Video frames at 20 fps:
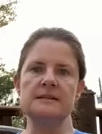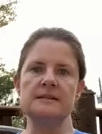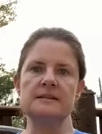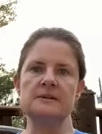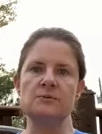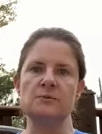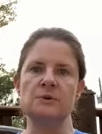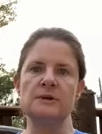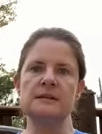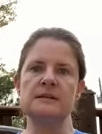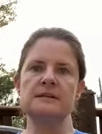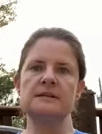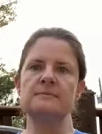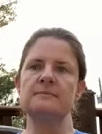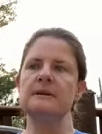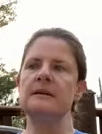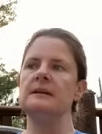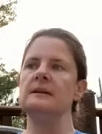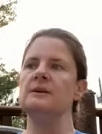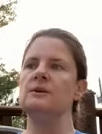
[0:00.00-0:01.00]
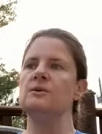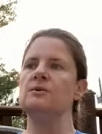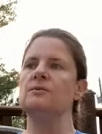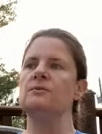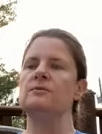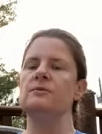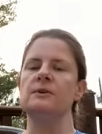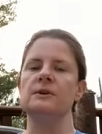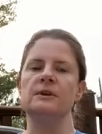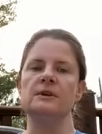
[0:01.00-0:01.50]
It's going to be new
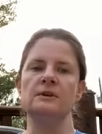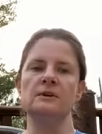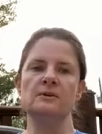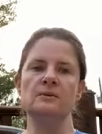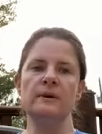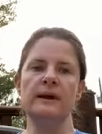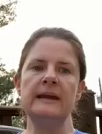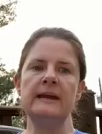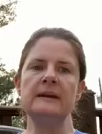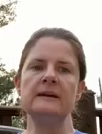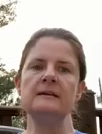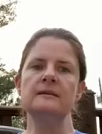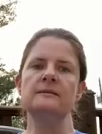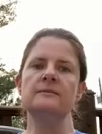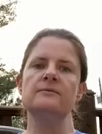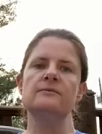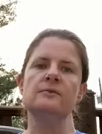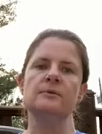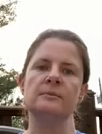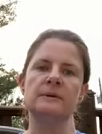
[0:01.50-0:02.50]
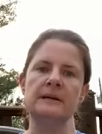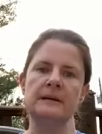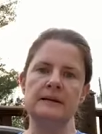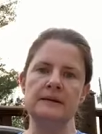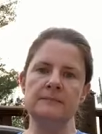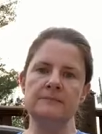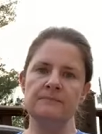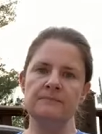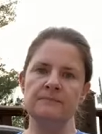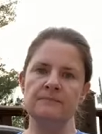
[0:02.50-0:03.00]
for you and for
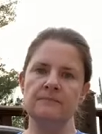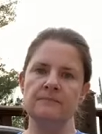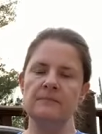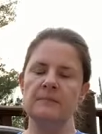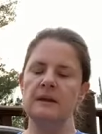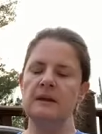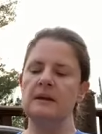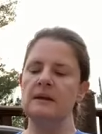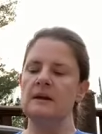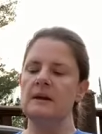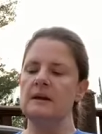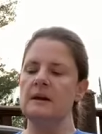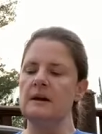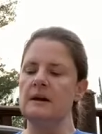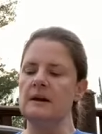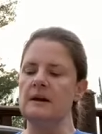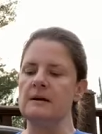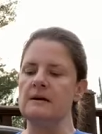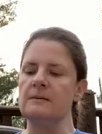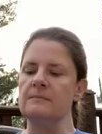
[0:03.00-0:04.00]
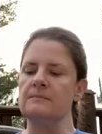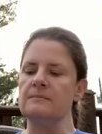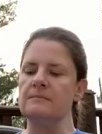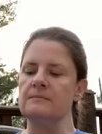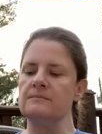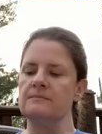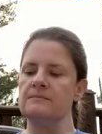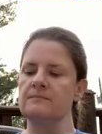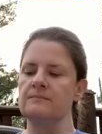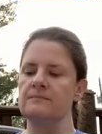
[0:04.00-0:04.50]
me.
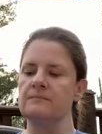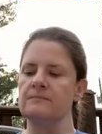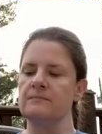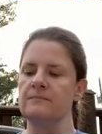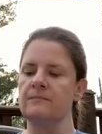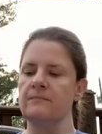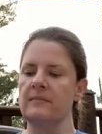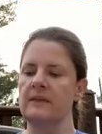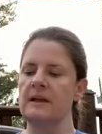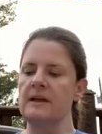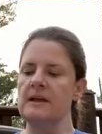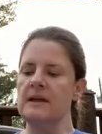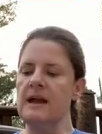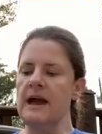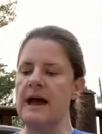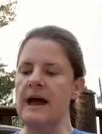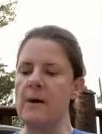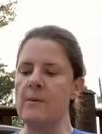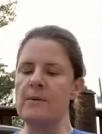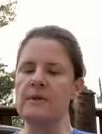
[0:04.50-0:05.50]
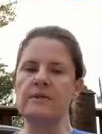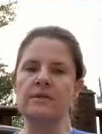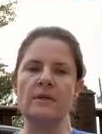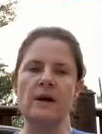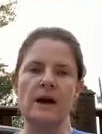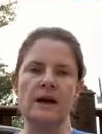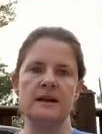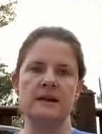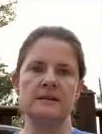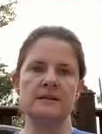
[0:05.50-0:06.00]
Um, I would
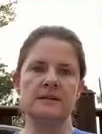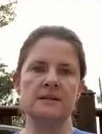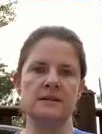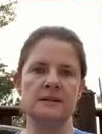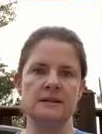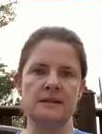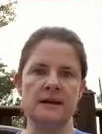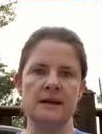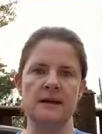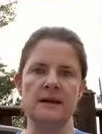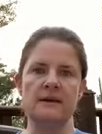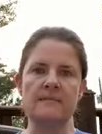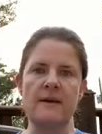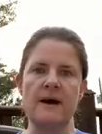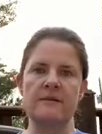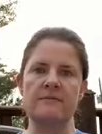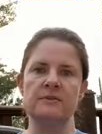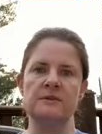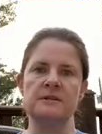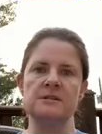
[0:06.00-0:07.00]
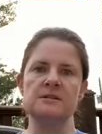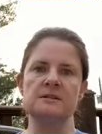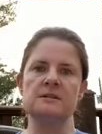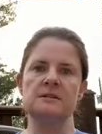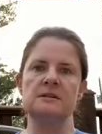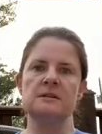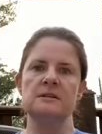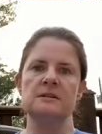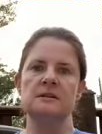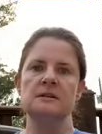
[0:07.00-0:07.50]
like to thank my
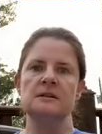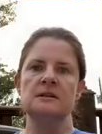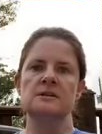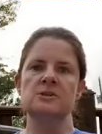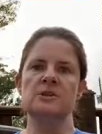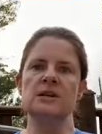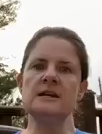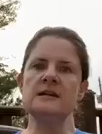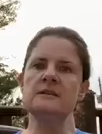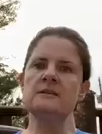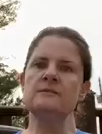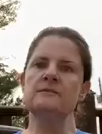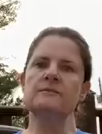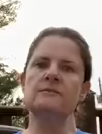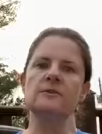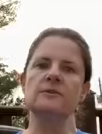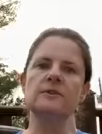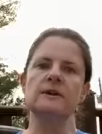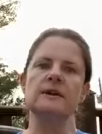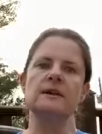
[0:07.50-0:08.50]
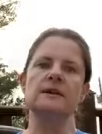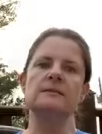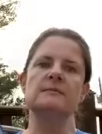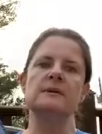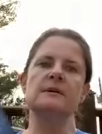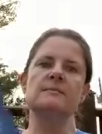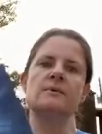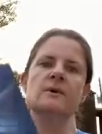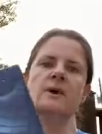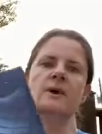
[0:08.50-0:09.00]
friend Jaden for letting
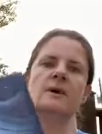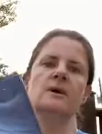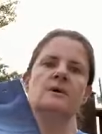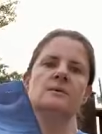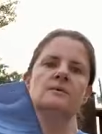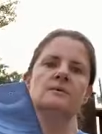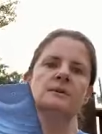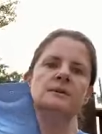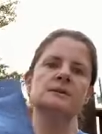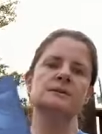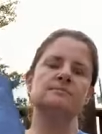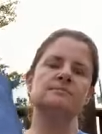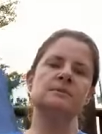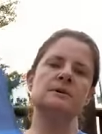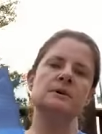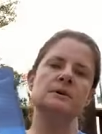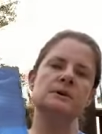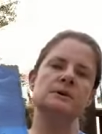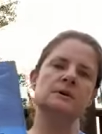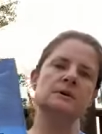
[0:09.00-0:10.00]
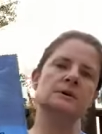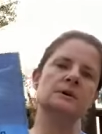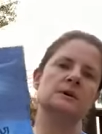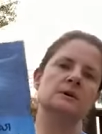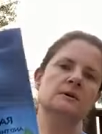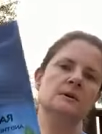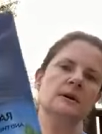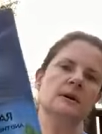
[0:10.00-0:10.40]
me borrow this book.